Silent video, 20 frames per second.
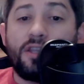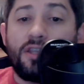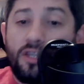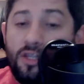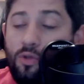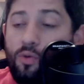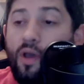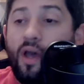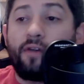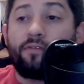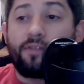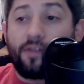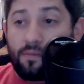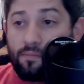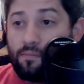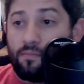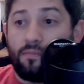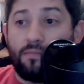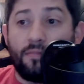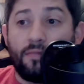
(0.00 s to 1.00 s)
you have
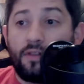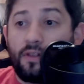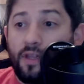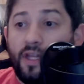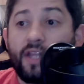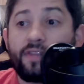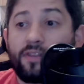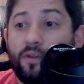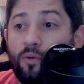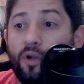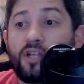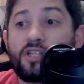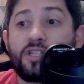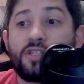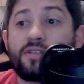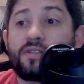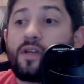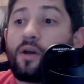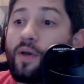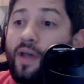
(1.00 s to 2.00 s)
let the
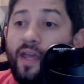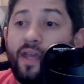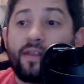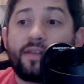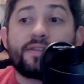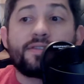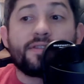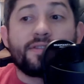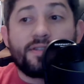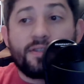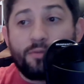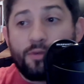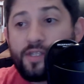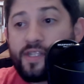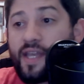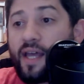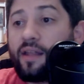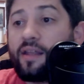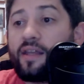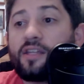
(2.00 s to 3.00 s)
Russians know, hey, this is in
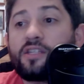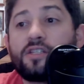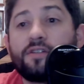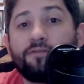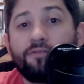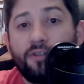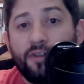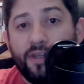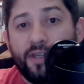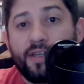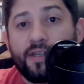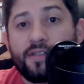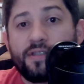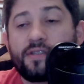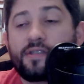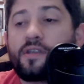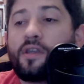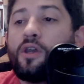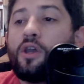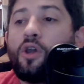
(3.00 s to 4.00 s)
retaliation for
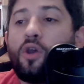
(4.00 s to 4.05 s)
this.